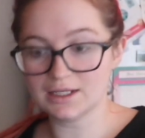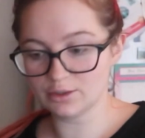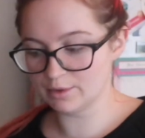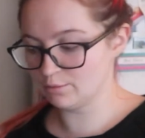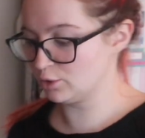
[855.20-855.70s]
a little
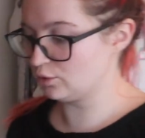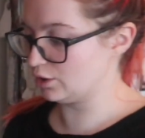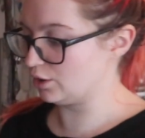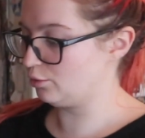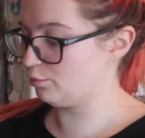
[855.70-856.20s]
bit more
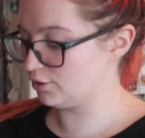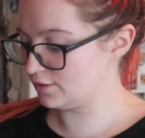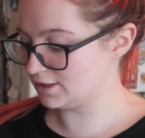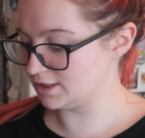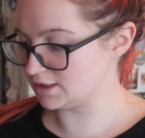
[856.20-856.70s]
oil, put
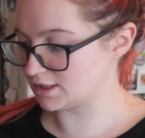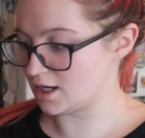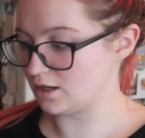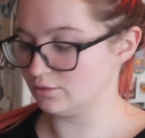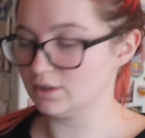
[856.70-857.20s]
the lid
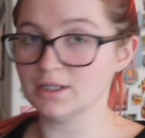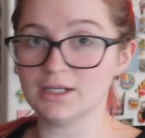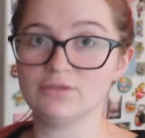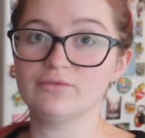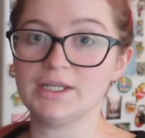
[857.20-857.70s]
down, let
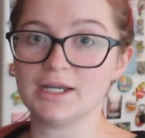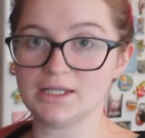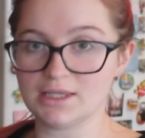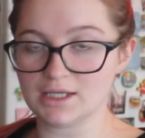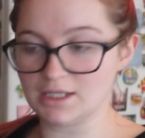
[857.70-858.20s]
it
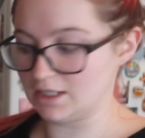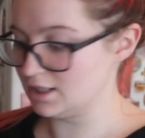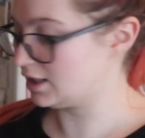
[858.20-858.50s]
regain the heat,